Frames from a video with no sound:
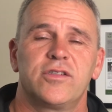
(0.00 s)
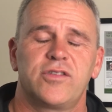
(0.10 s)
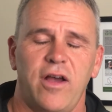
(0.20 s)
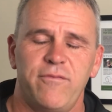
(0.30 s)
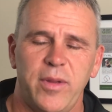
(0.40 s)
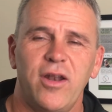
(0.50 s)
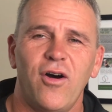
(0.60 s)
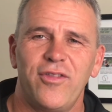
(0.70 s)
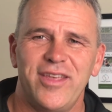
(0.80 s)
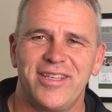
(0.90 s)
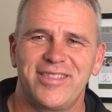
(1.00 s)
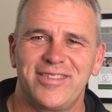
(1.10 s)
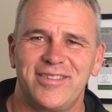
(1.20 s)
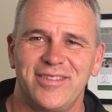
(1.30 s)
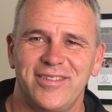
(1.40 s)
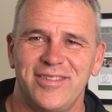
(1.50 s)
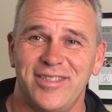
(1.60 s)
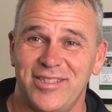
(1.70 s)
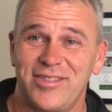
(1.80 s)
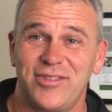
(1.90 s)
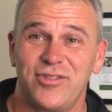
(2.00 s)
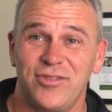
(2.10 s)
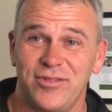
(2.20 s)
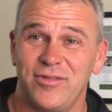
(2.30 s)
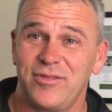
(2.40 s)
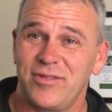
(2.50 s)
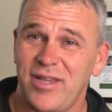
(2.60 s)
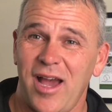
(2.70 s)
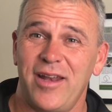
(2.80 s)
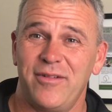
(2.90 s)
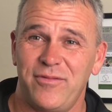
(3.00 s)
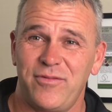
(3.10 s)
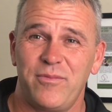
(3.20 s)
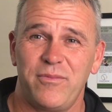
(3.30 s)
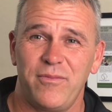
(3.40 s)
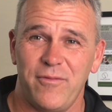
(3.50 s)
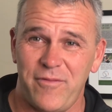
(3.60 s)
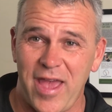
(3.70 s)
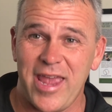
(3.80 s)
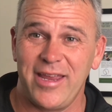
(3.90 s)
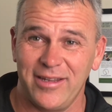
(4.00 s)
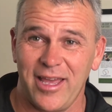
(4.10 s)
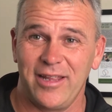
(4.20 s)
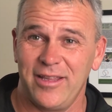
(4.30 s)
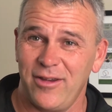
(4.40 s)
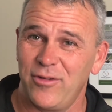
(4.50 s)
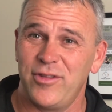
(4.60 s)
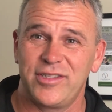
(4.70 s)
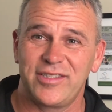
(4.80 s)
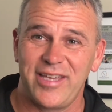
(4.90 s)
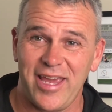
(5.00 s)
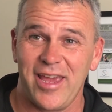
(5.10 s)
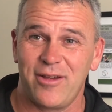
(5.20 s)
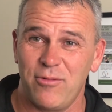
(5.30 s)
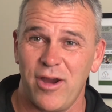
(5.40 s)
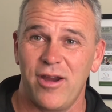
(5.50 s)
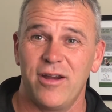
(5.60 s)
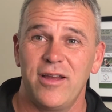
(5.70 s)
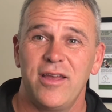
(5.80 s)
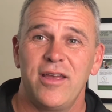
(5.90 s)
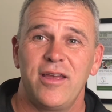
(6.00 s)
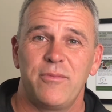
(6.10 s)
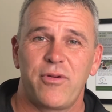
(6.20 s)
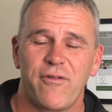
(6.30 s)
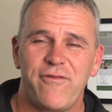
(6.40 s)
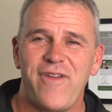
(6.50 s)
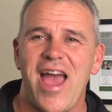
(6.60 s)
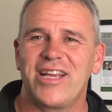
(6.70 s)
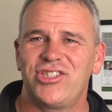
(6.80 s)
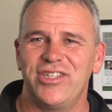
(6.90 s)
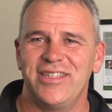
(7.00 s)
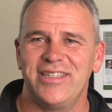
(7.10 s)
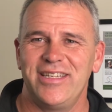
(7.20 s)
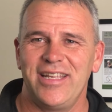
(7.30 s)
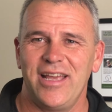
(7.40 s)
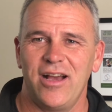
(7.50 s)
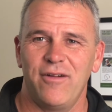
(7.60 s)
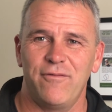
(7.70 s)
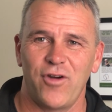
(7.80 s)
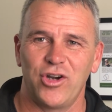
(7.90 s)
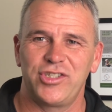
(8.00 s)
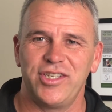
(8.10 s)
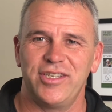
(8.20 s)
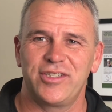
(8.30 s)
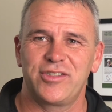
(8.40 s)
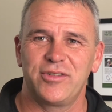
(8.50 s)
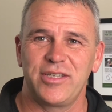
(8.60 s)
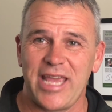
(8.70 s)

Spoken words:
So I've been on this kind of vein lately, or this kick, where perfection versus